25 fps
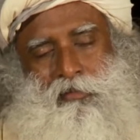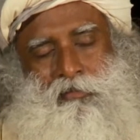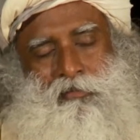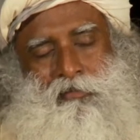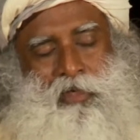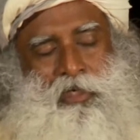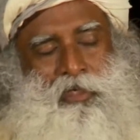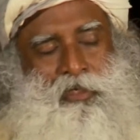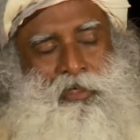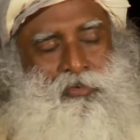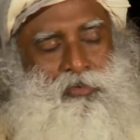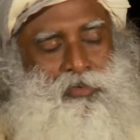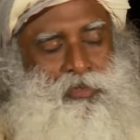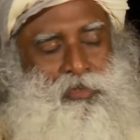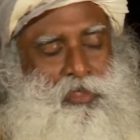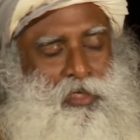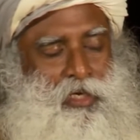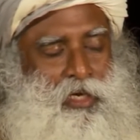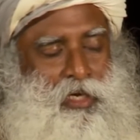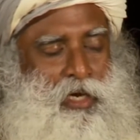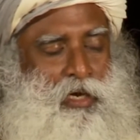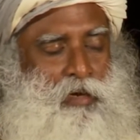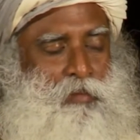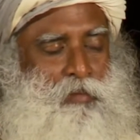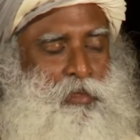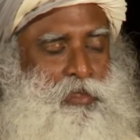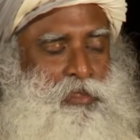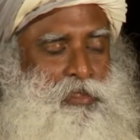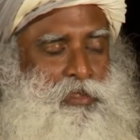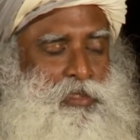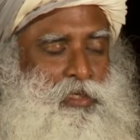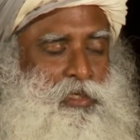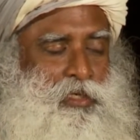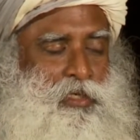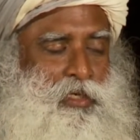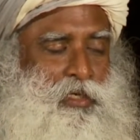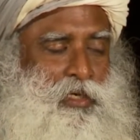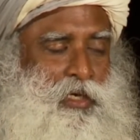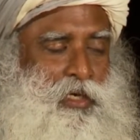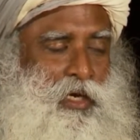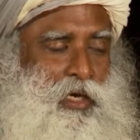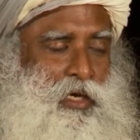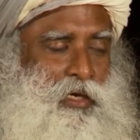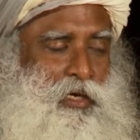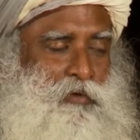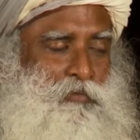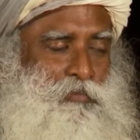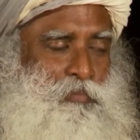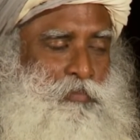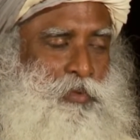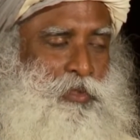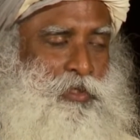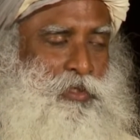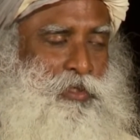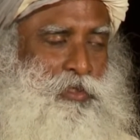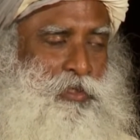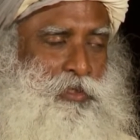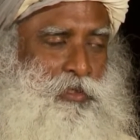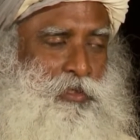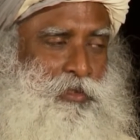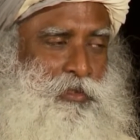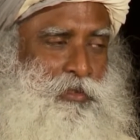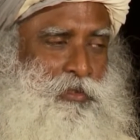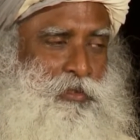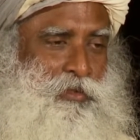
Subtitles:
When you say, I am a certain kind of person,